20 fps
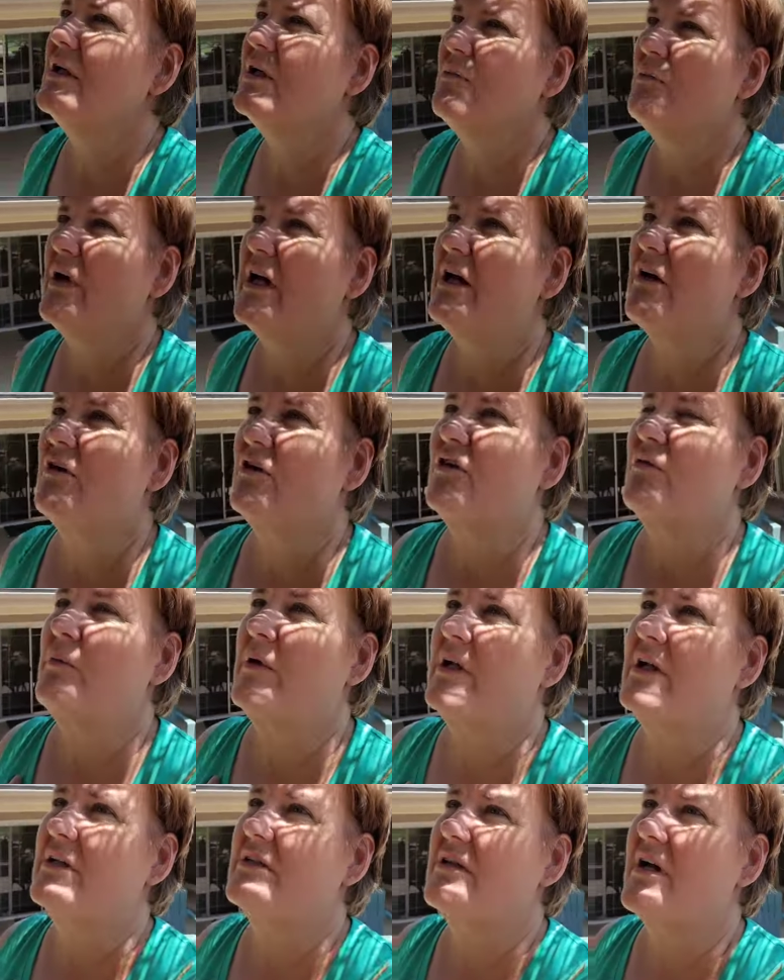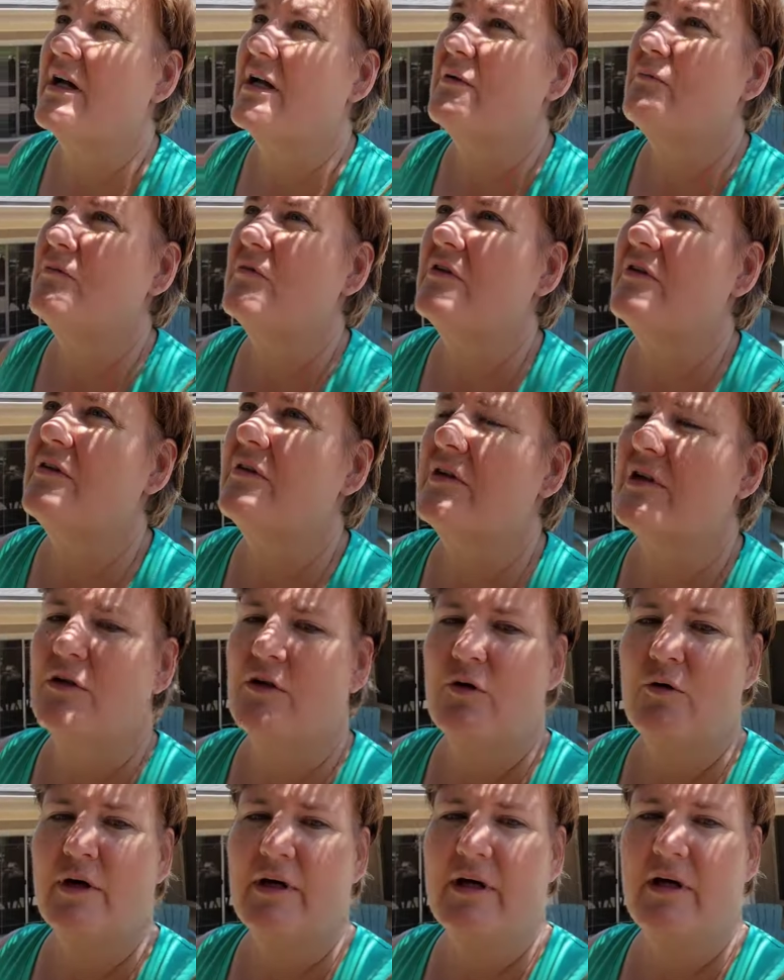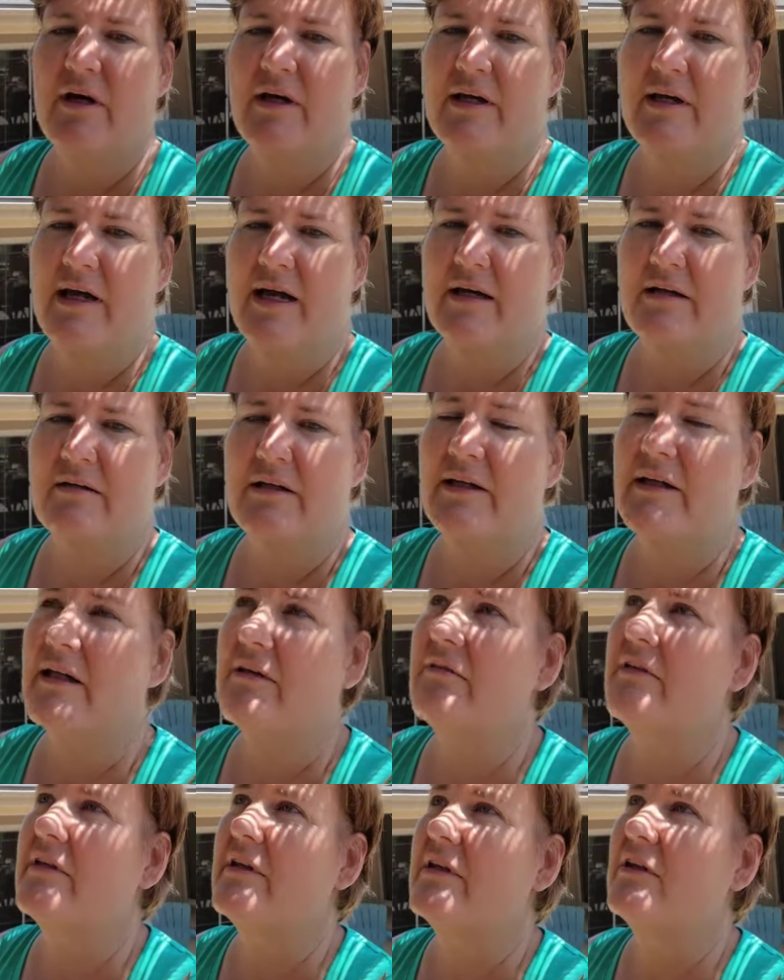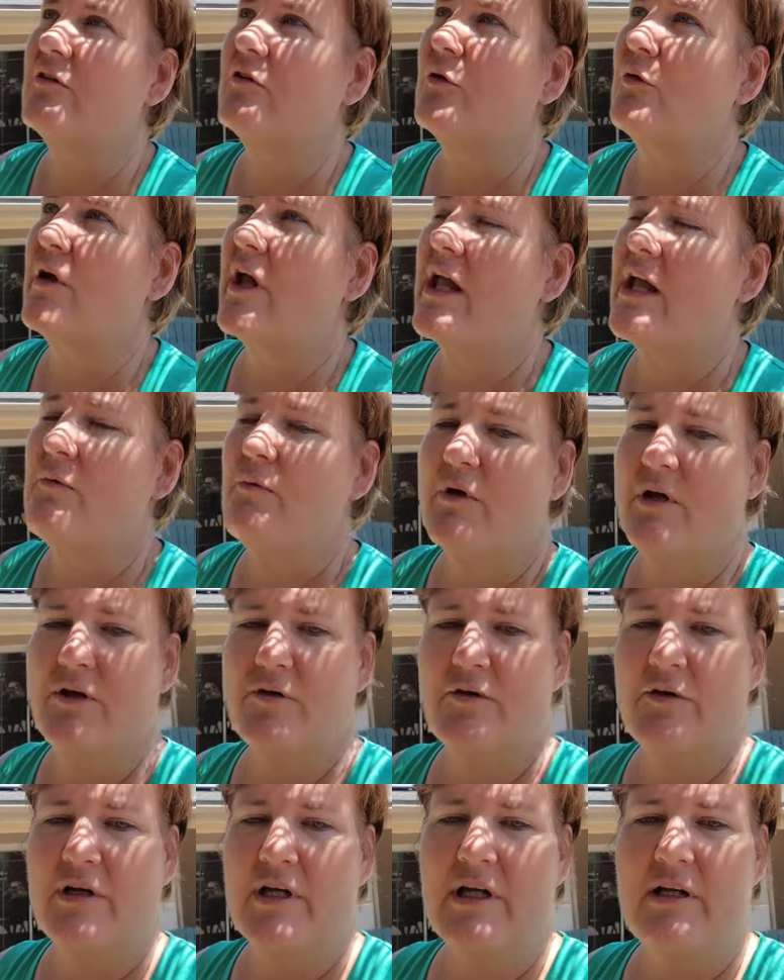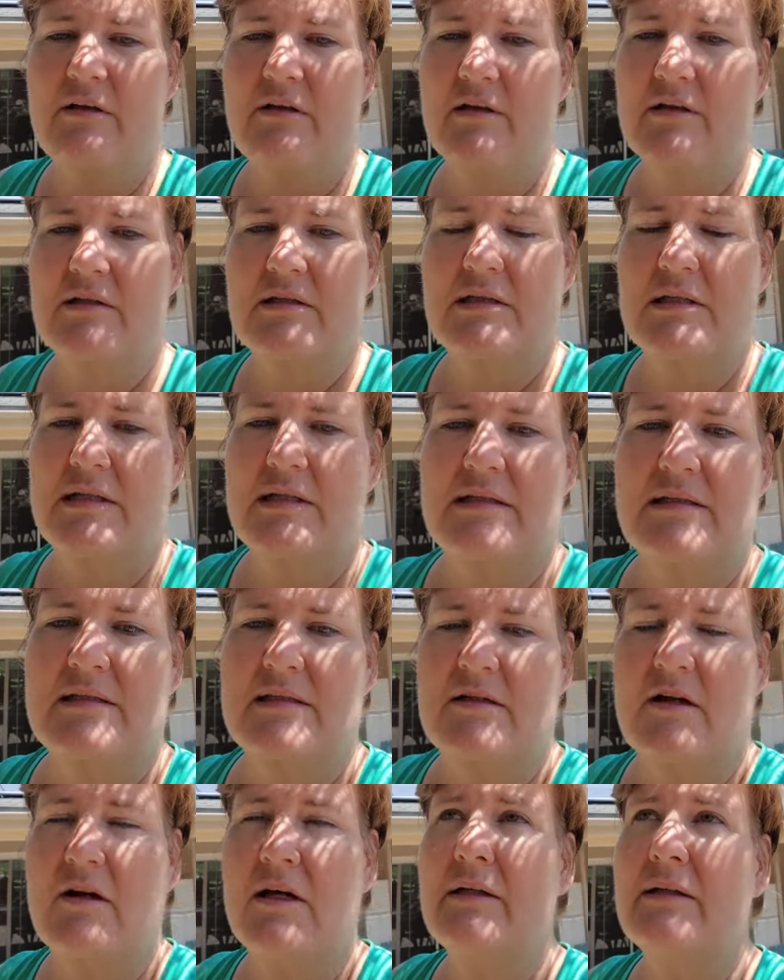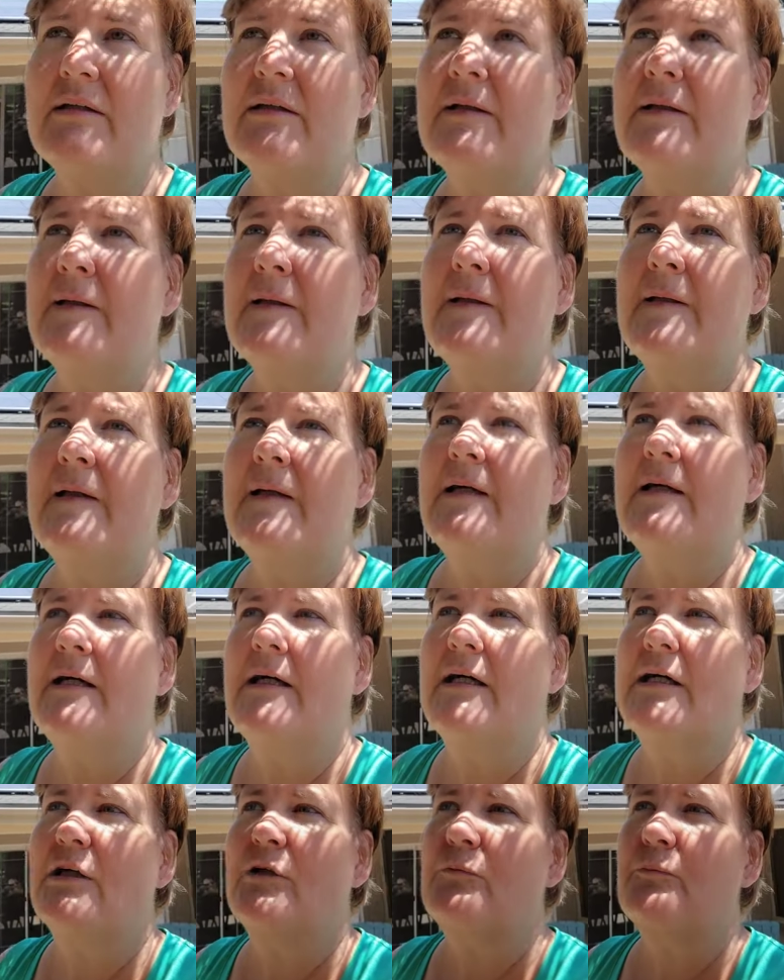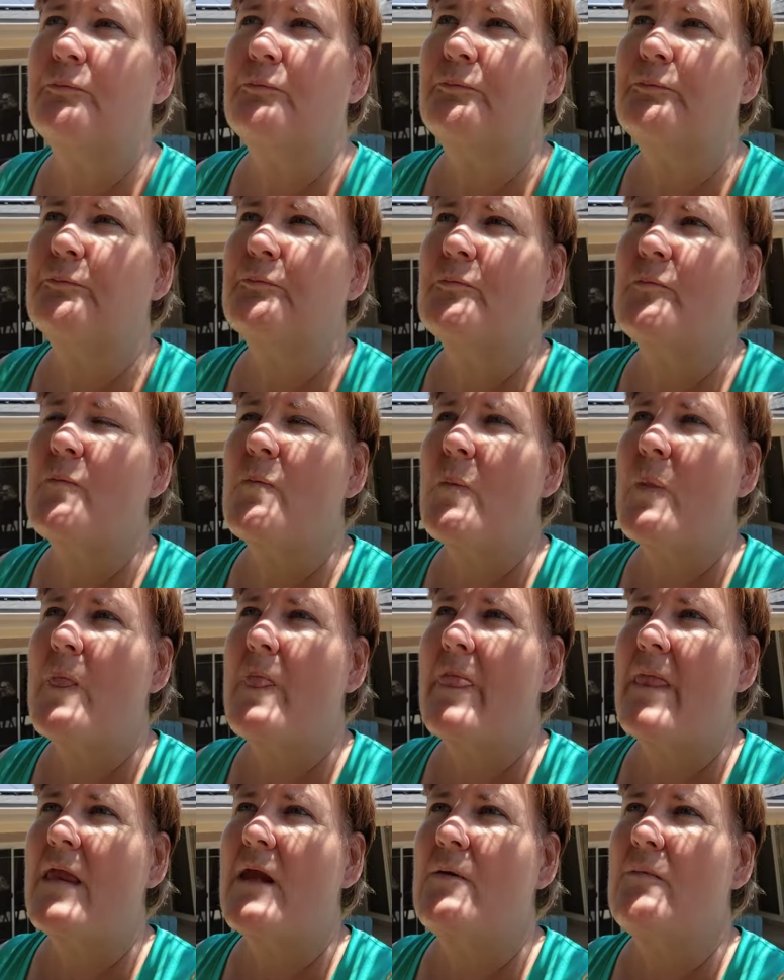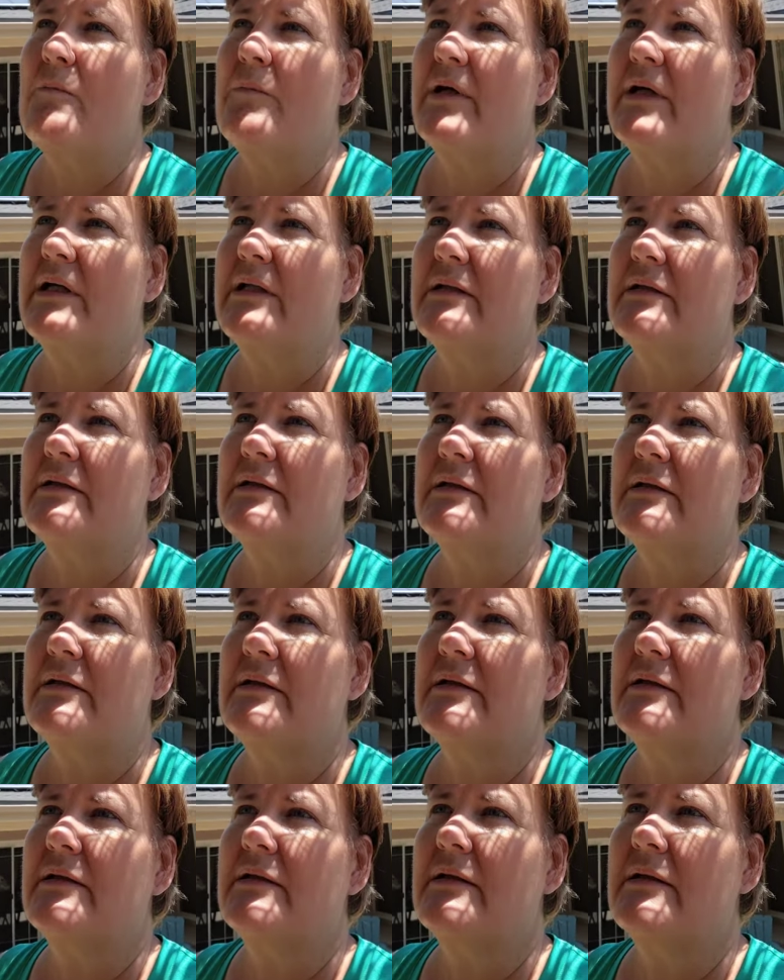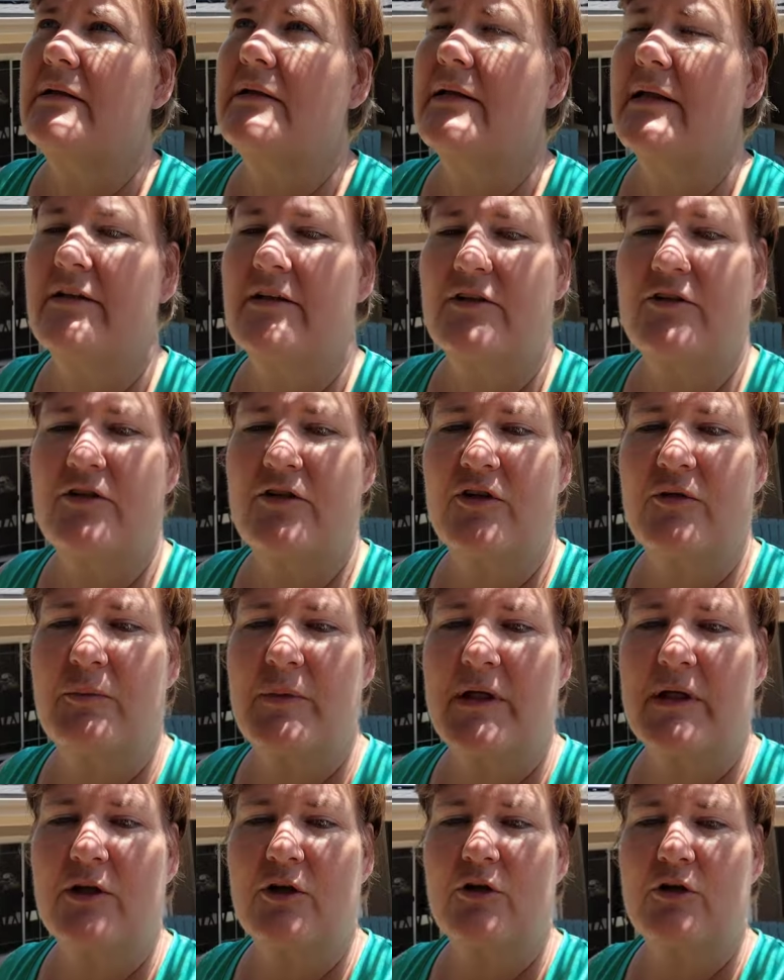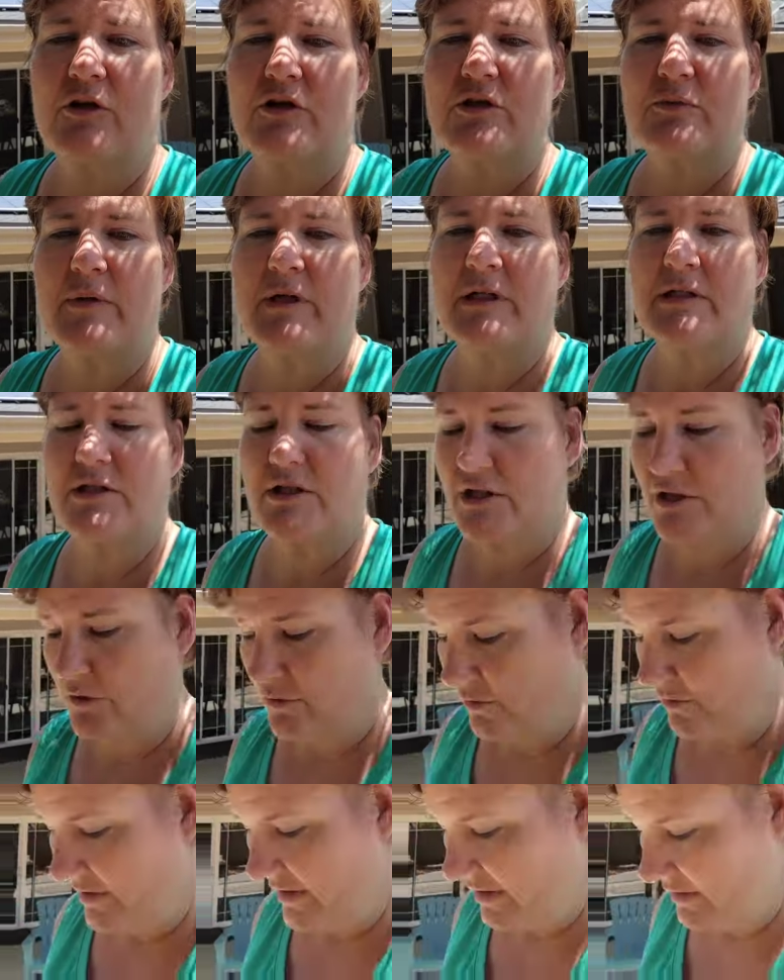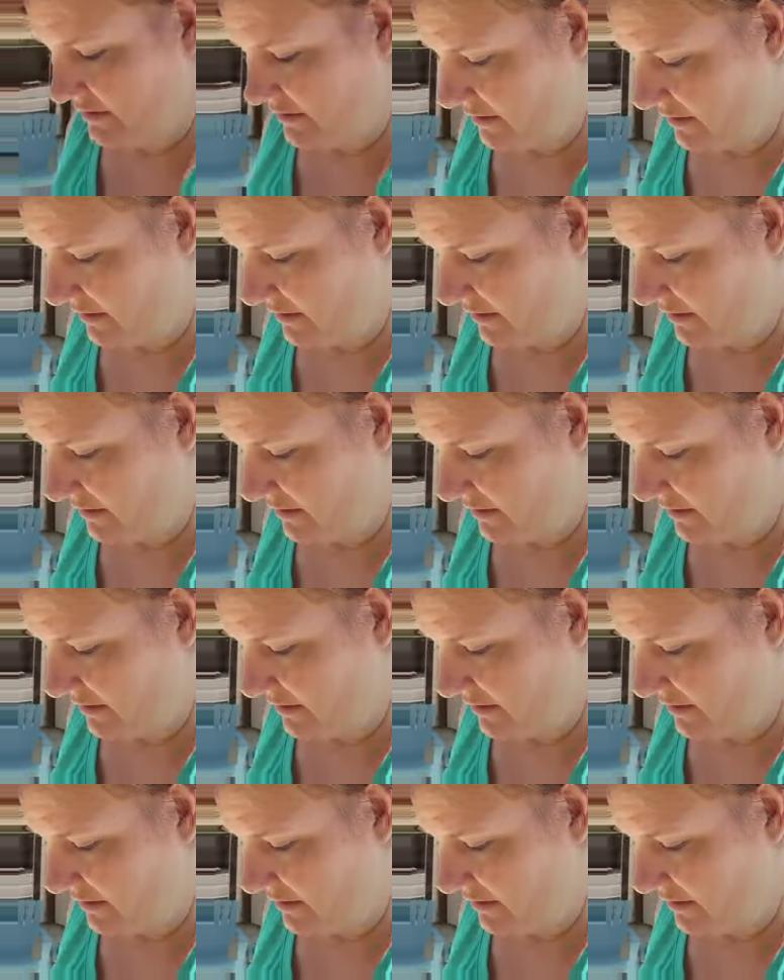my heart's been at times. You know, I, I act like everything's okay, but underneath it's, it's not. Um, but let this just be an encouragement to you that